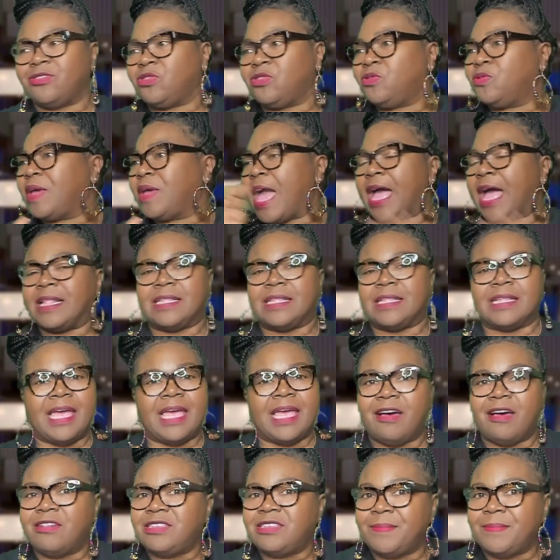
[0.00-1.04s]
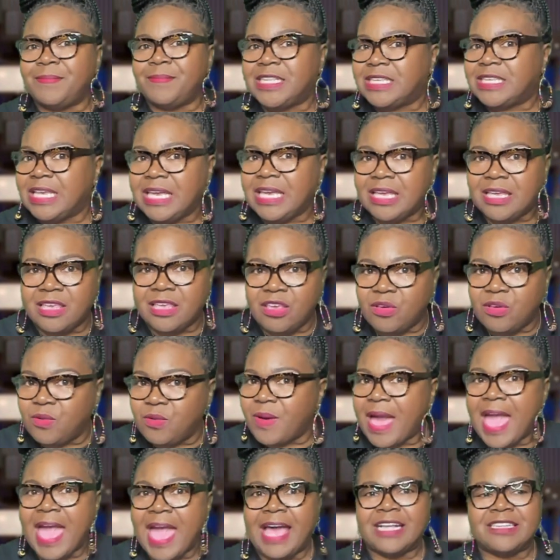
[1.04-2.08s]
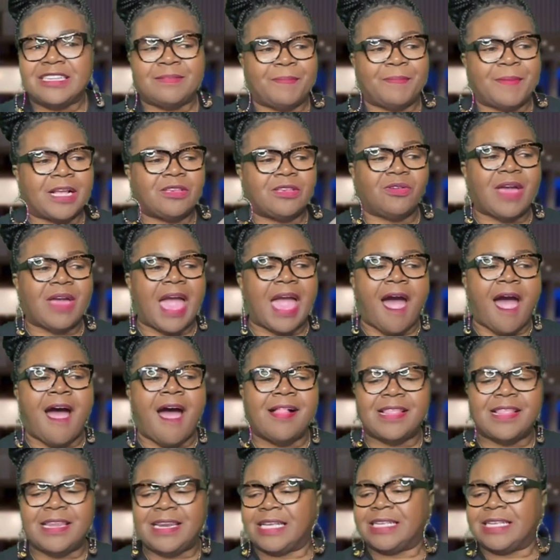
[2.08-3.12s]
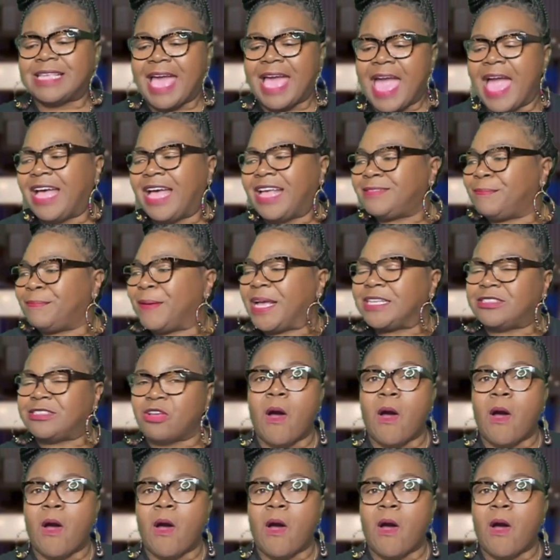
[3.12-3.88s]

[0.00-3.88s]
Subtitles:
you got the LGBTQ aspect, you got all of these aspects.